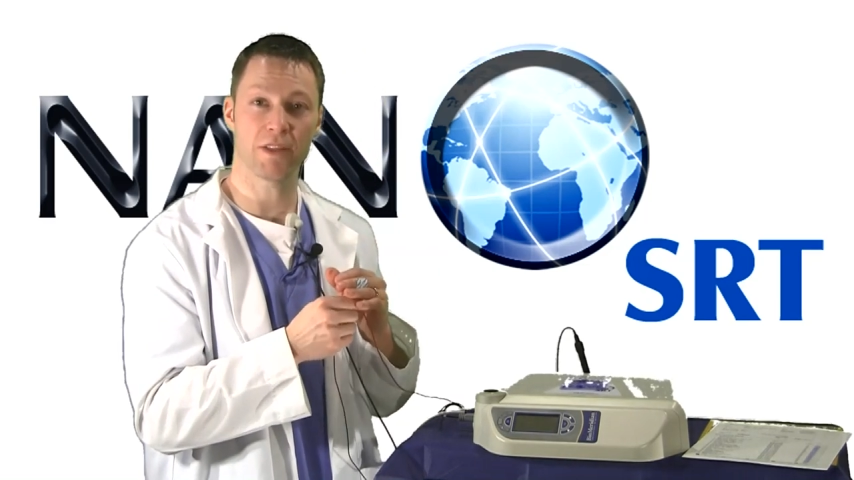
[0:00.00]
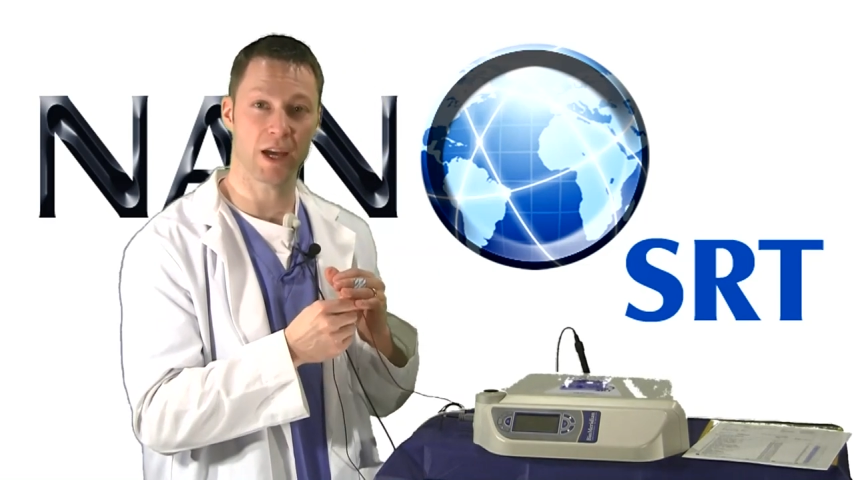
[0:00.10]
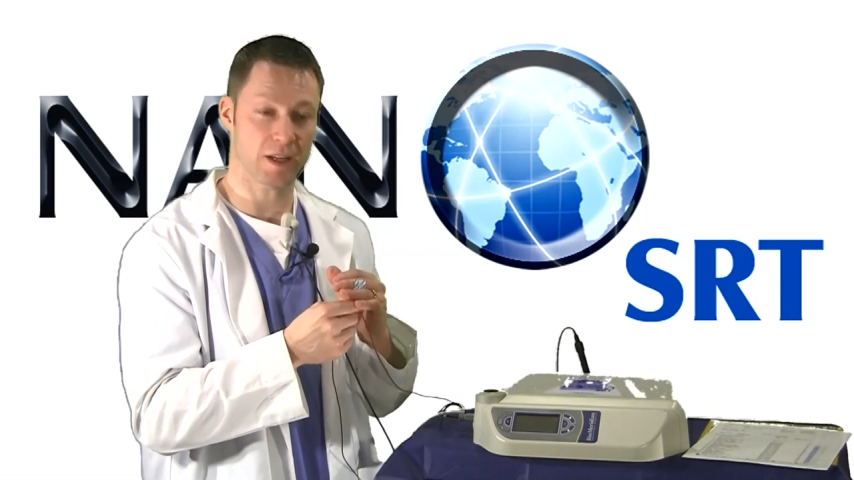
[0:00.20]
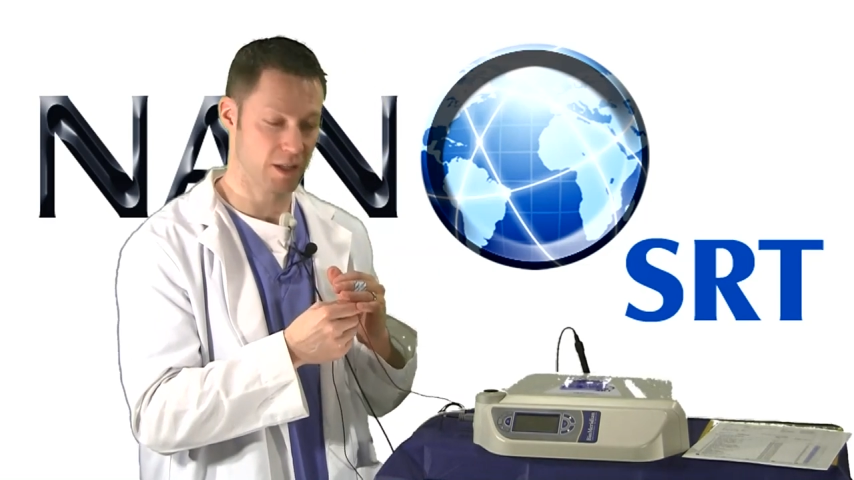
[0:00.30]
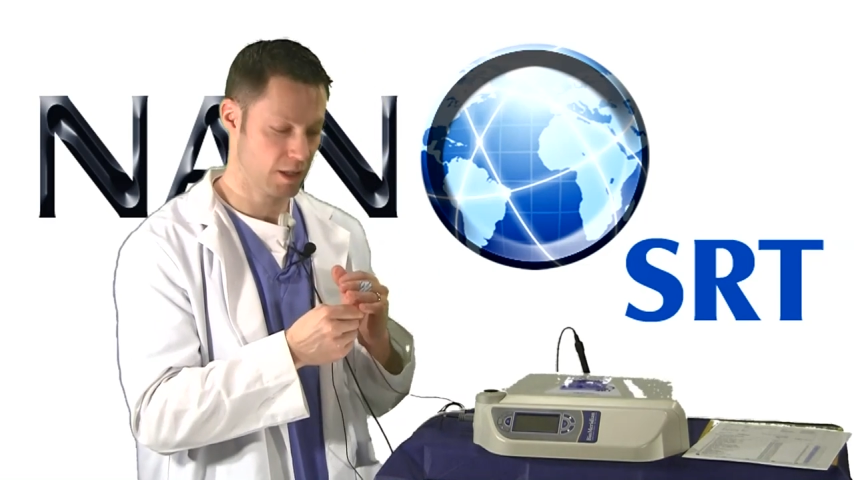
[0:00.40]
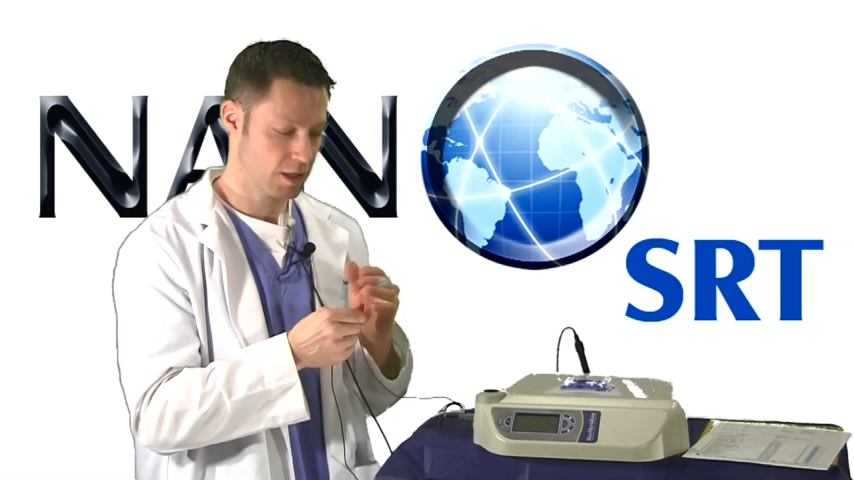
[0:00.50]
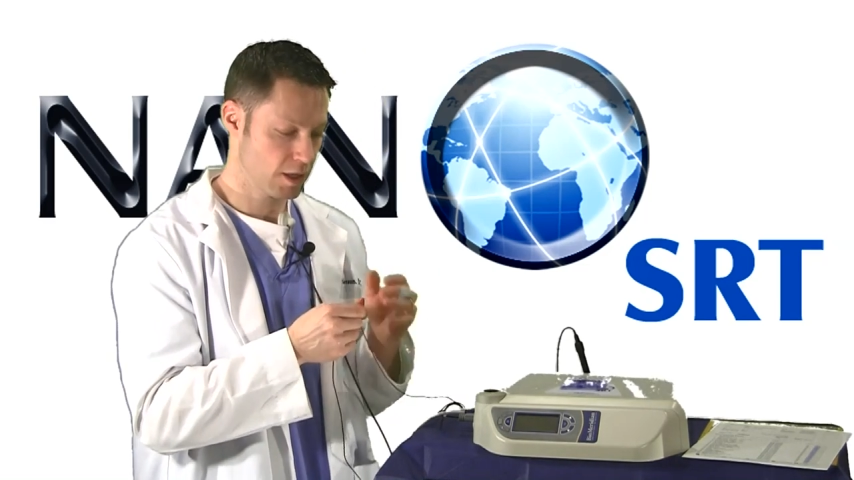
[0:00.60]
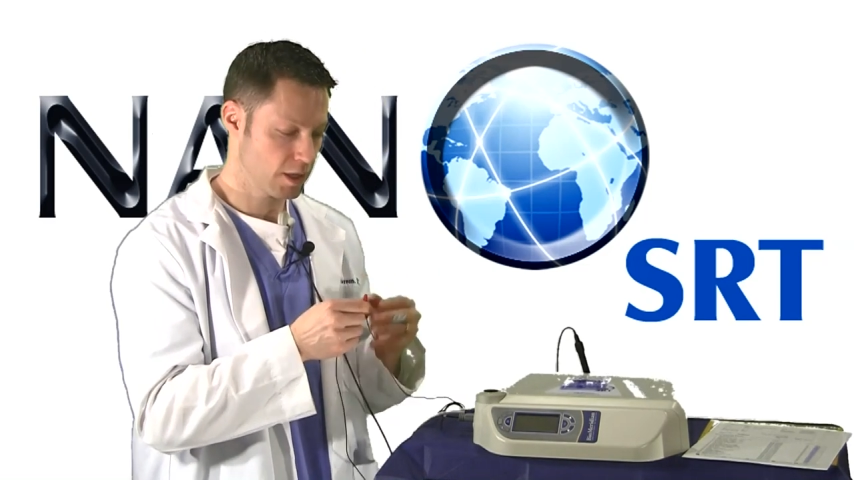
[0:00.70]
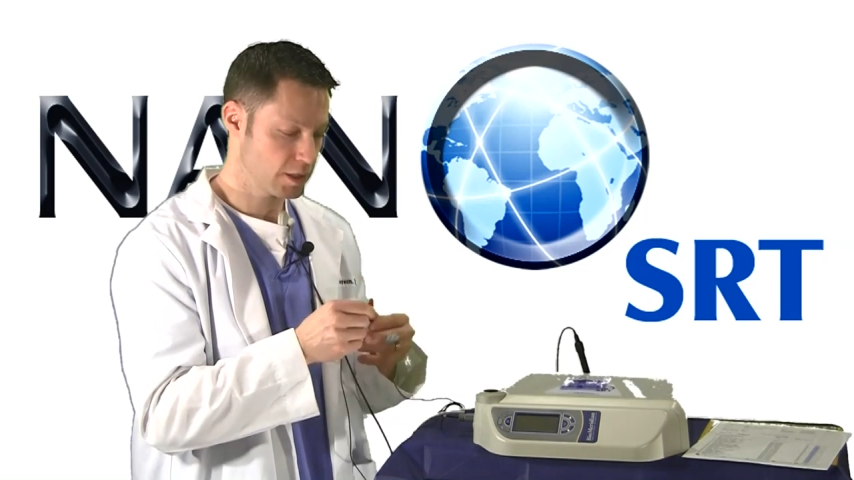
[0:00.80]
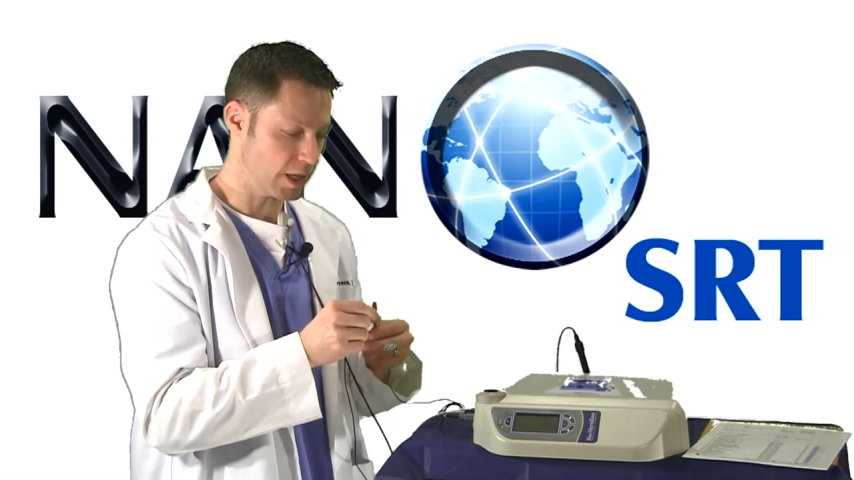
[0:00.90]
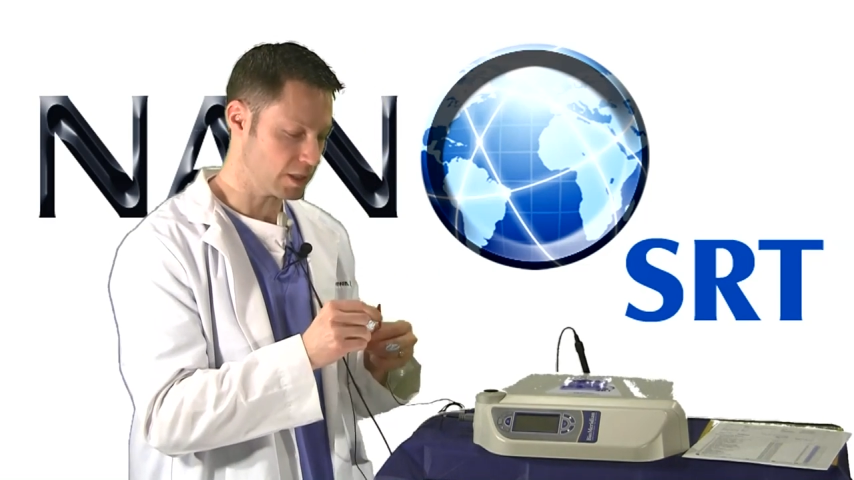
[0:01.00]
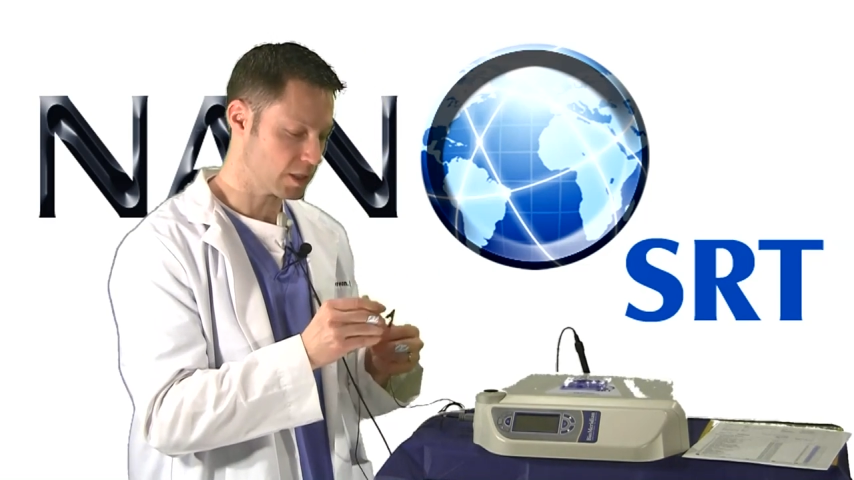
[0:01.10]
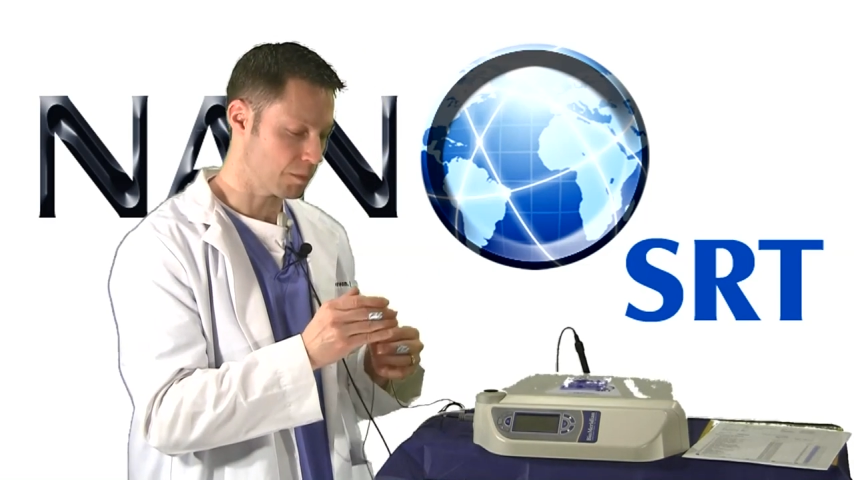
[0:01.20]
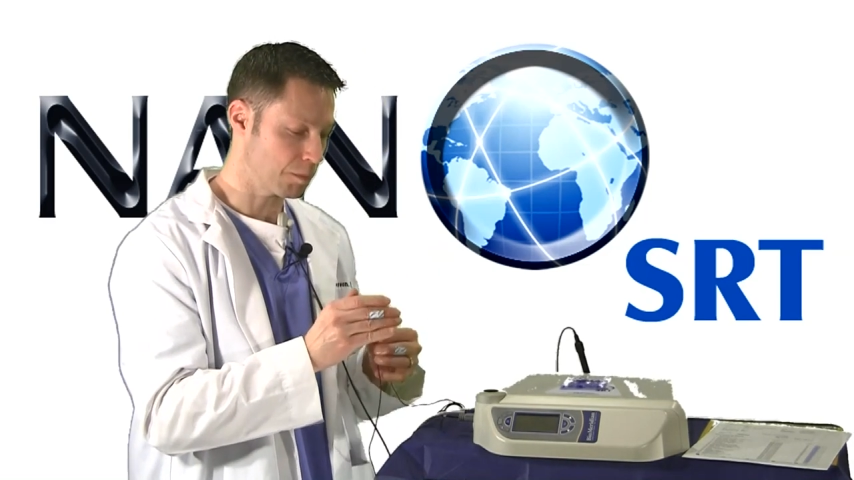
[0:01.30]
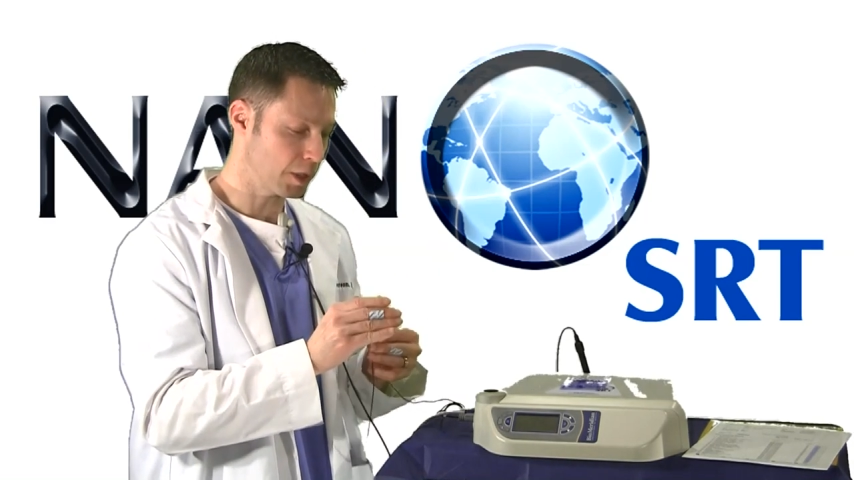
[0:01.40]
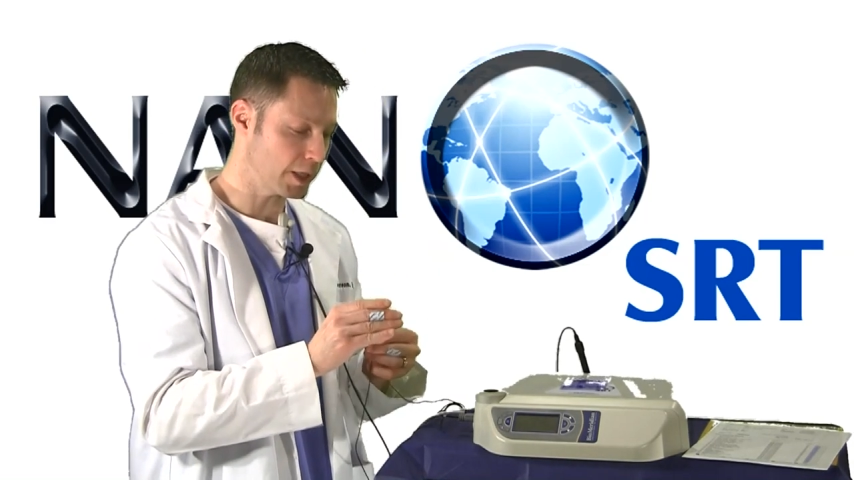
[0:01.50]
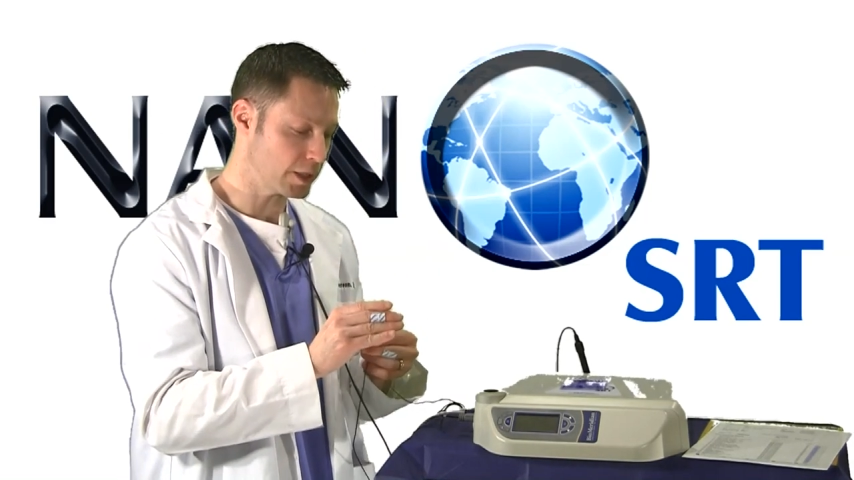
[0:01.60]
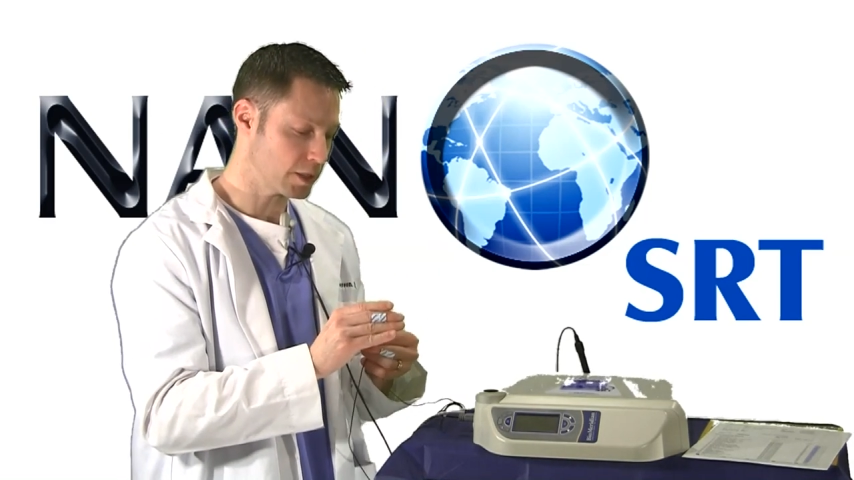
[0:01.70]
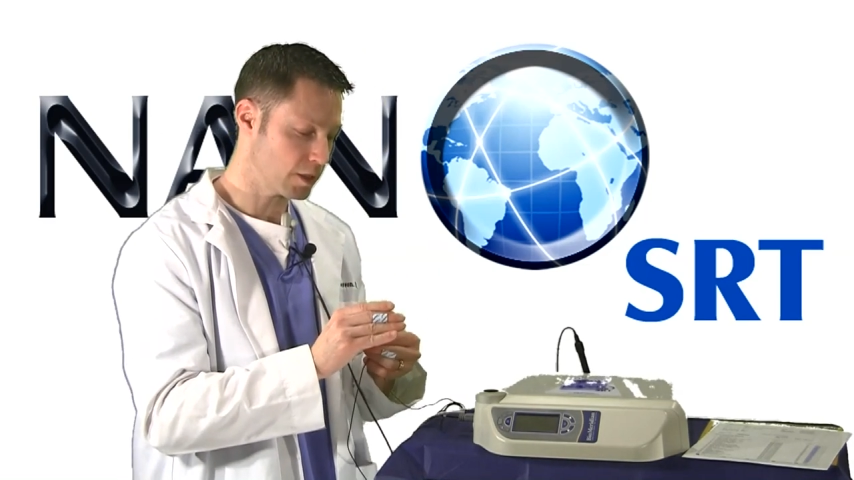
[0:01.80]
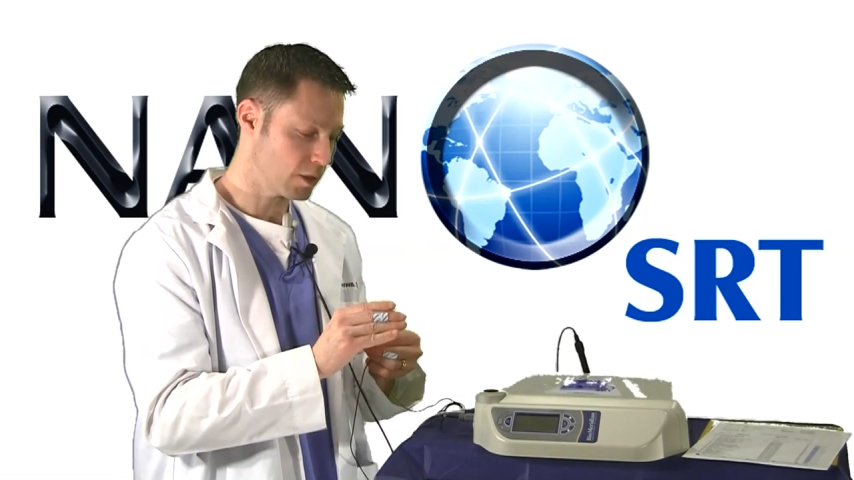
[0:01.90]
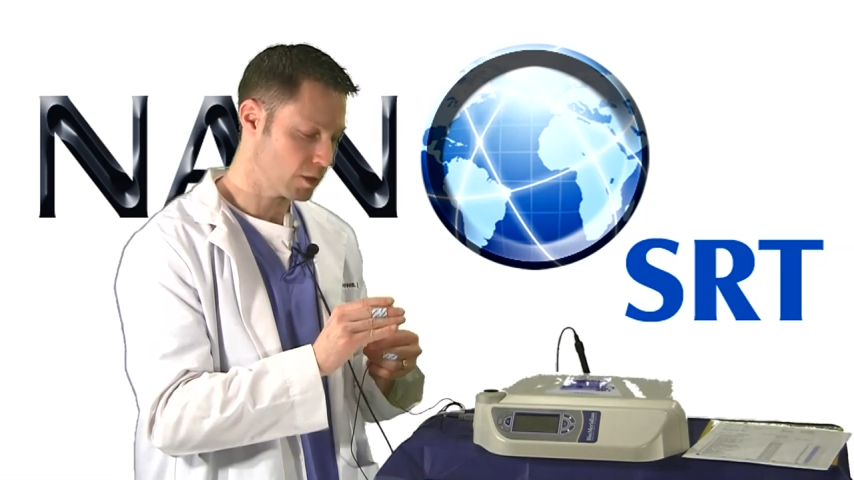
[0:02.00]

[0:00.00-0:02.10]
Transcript: that test complete,